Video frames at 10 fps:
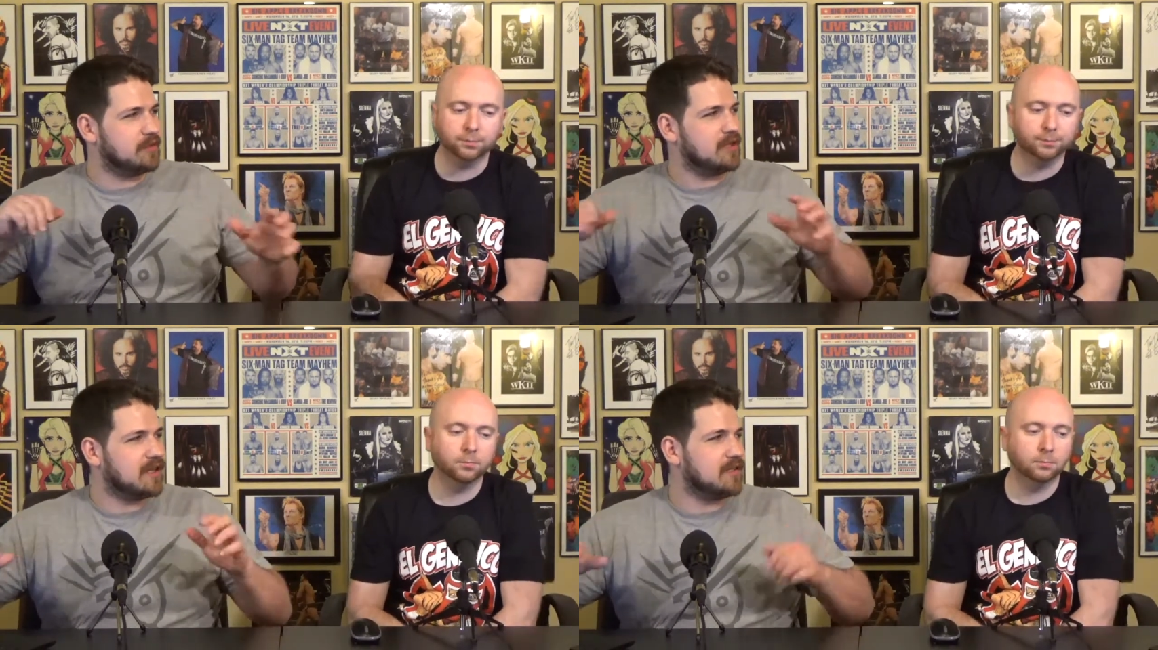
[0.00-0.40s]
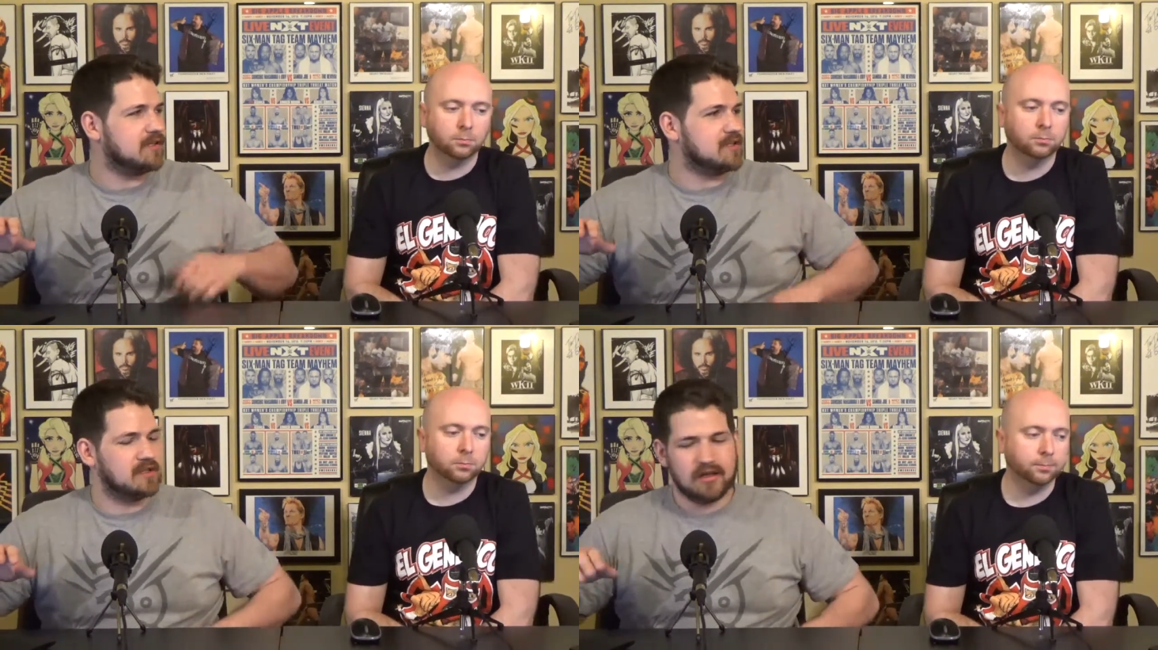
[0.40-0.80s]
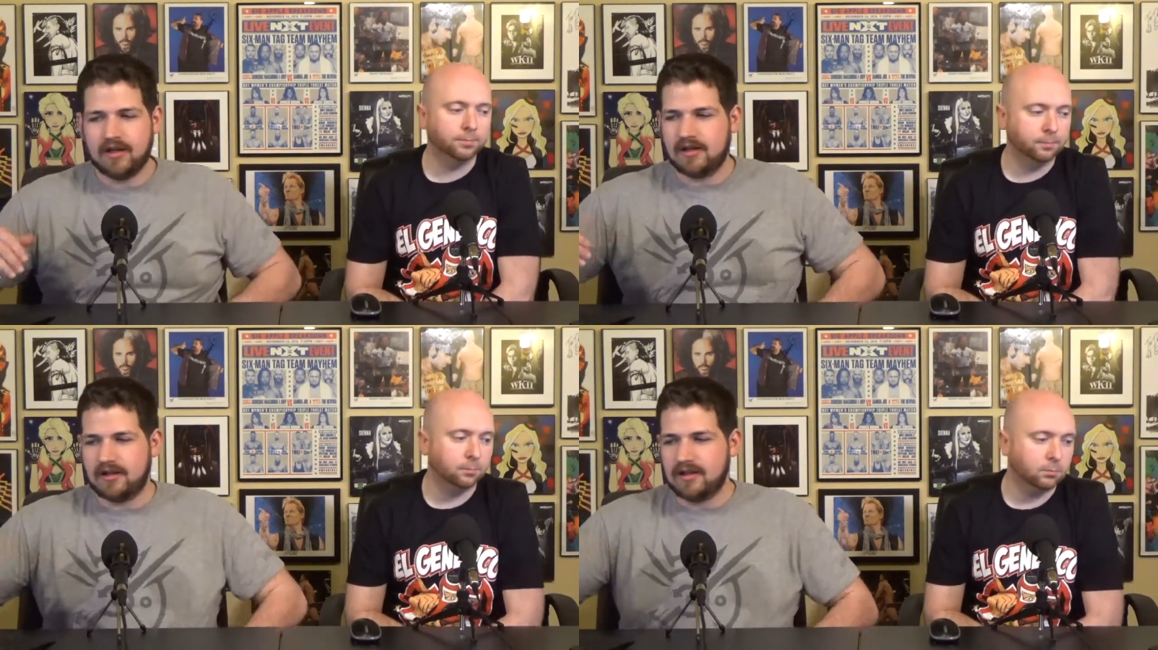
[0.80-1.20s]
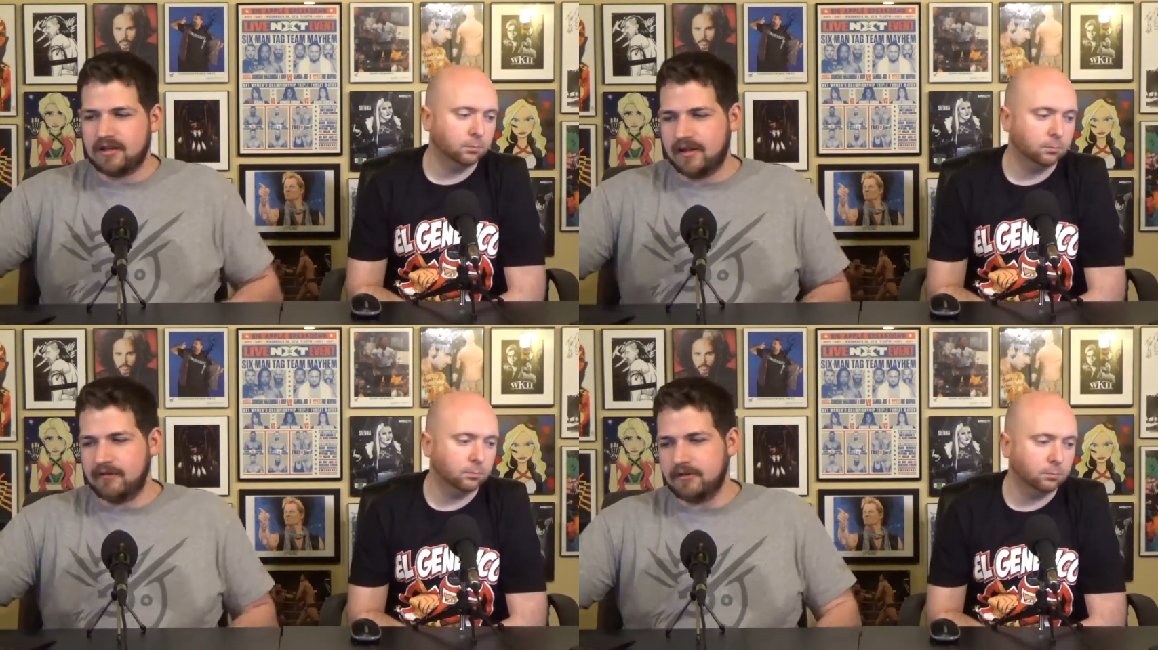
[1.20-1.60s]
Speaker 1: but like because
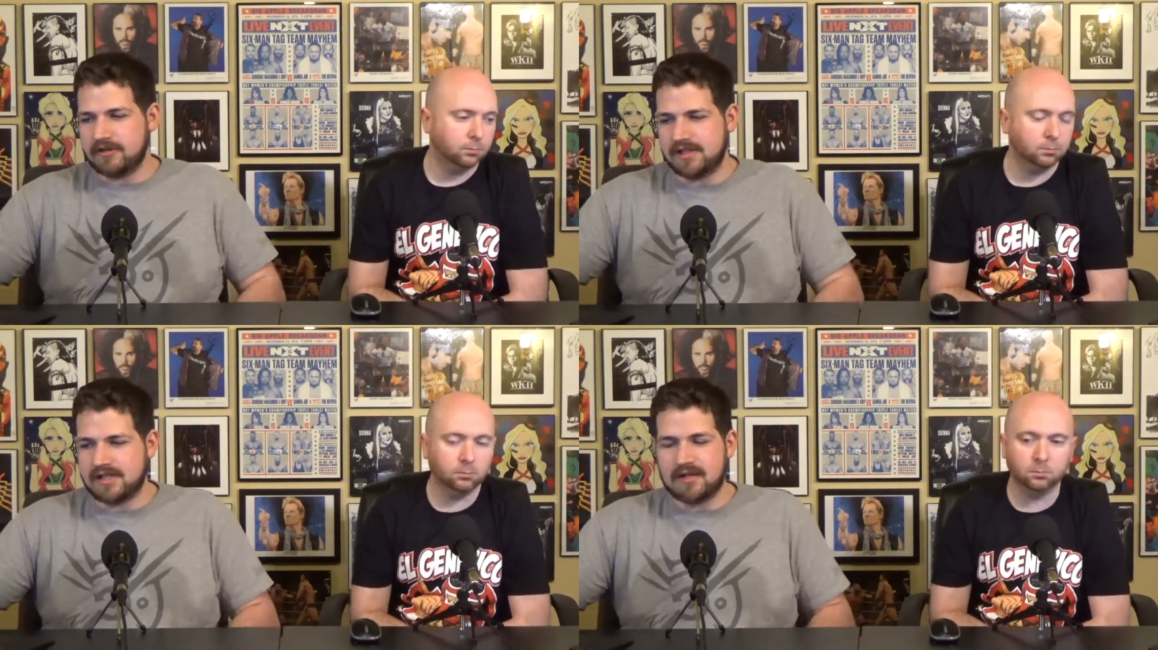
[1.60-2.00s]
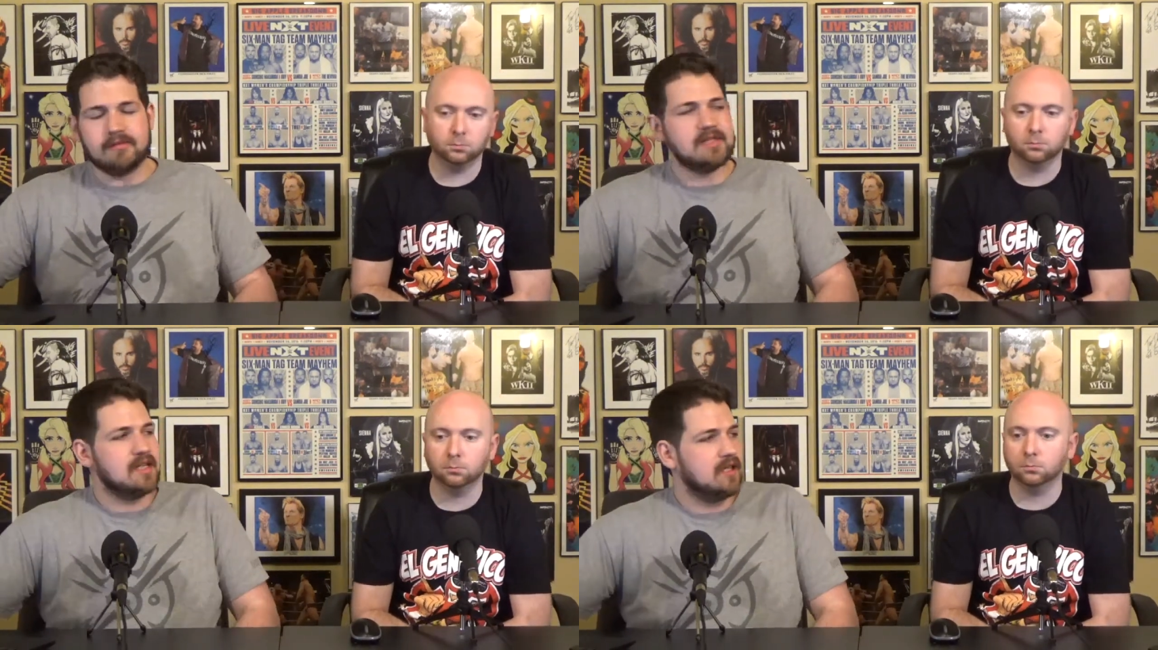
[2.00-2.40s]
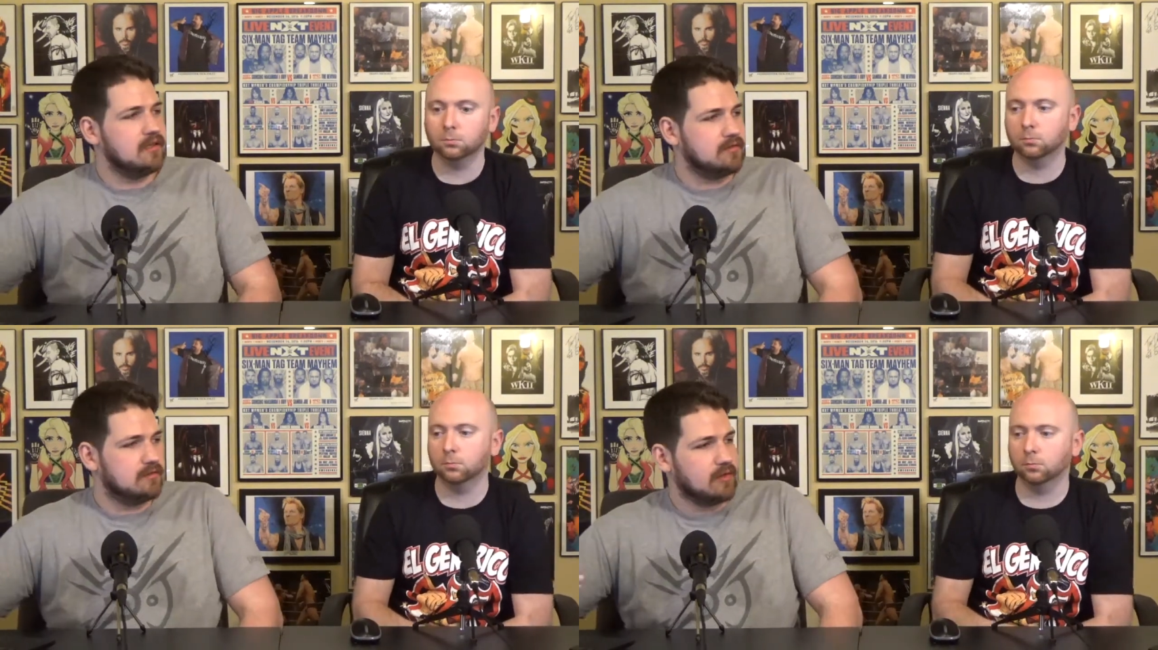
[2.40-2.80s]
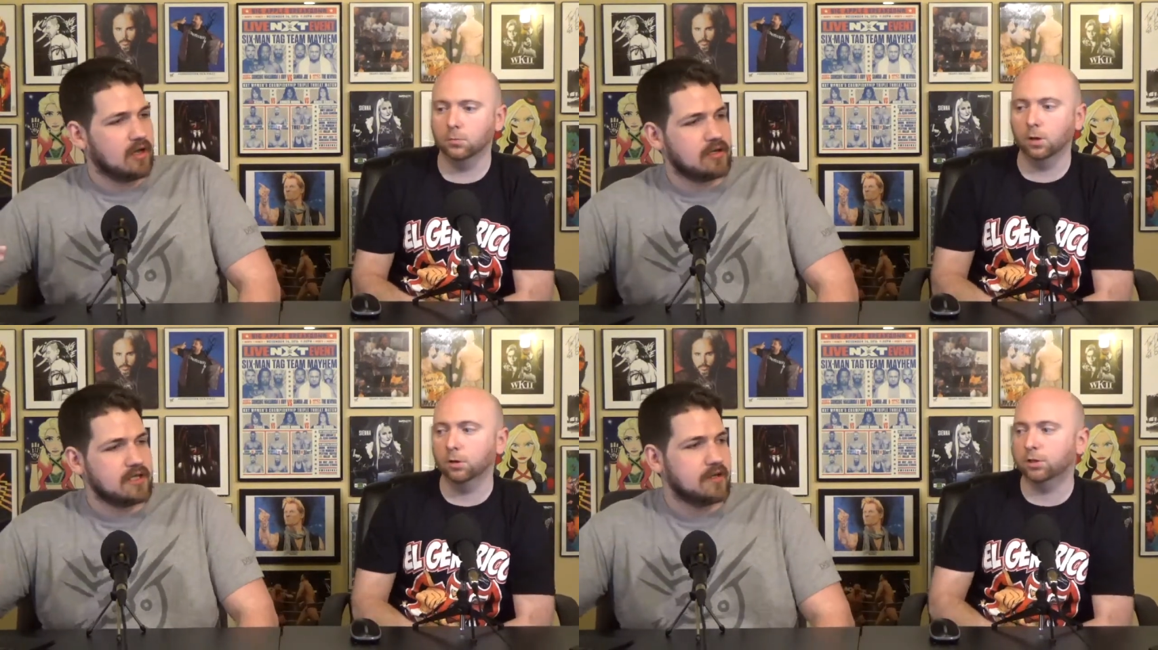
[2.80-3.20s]
Kevin Owens and Sami Zayn,
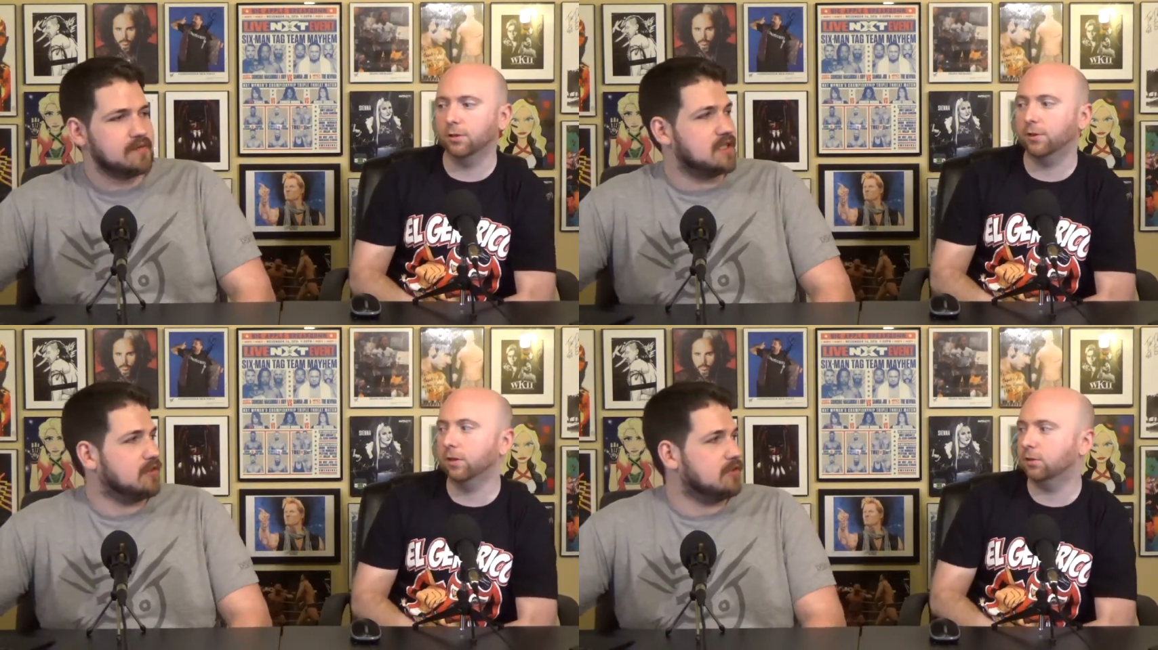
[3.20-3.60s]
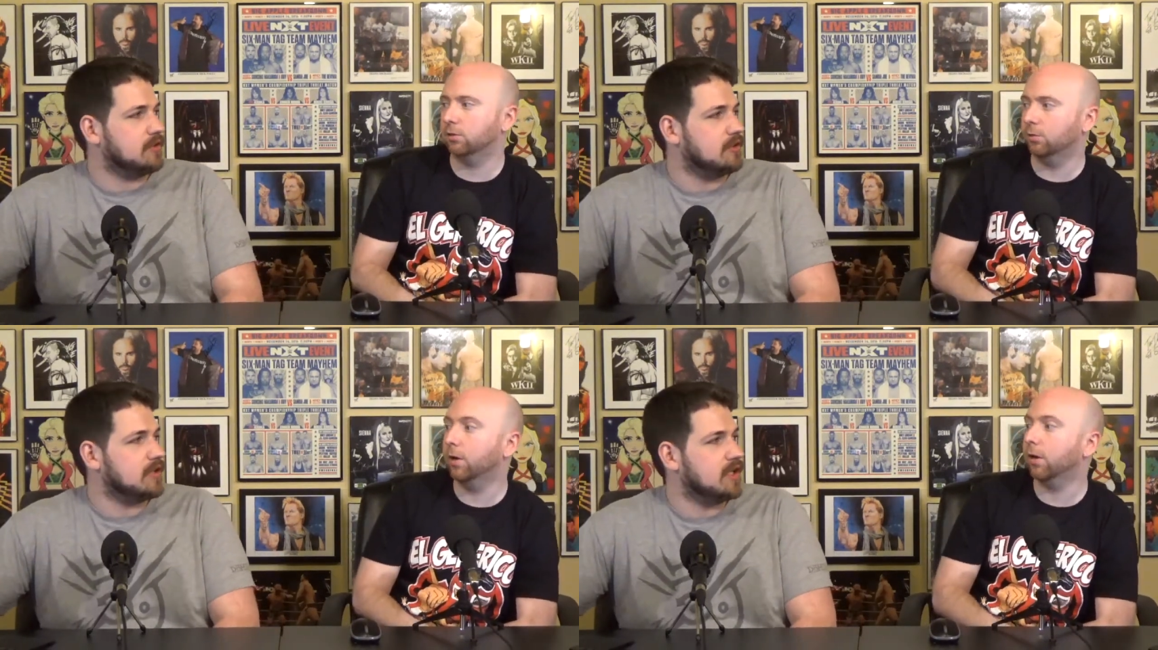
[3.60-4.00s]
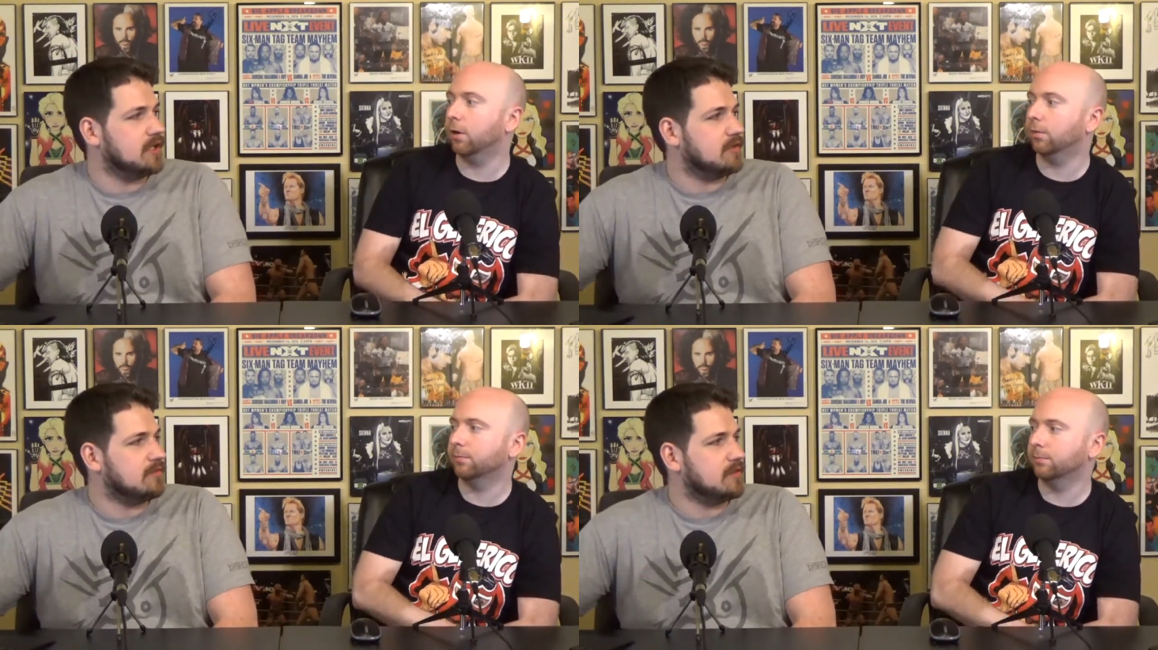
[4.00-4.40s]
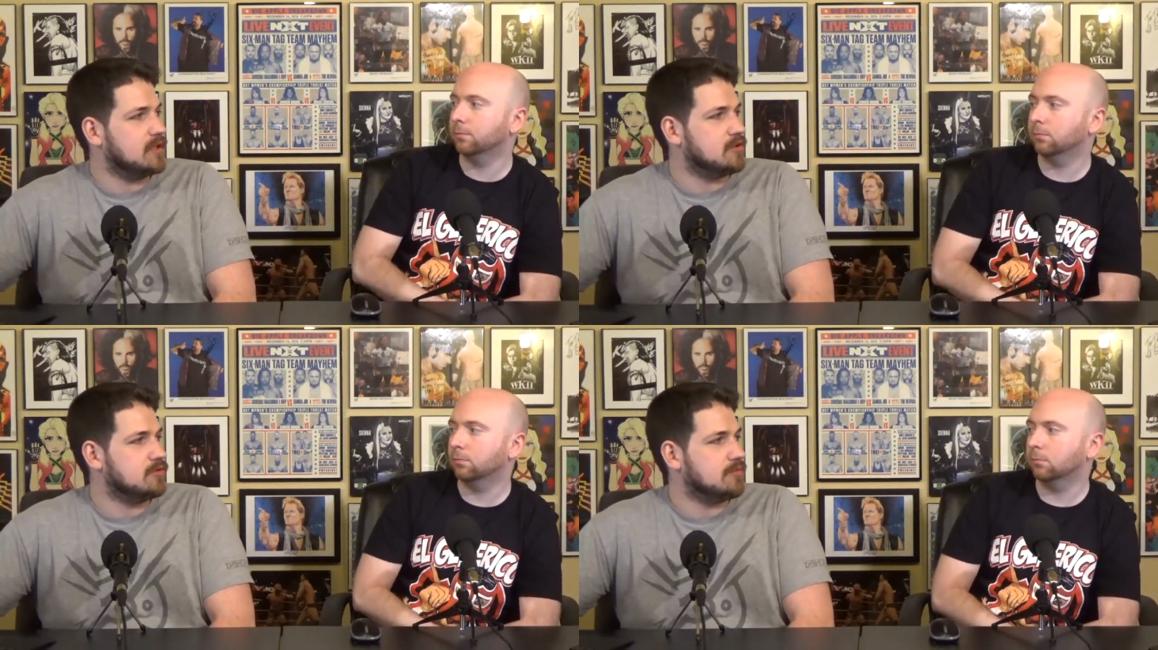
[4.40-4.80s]
uh, Dolph Ziggler, yeah, and yeah. and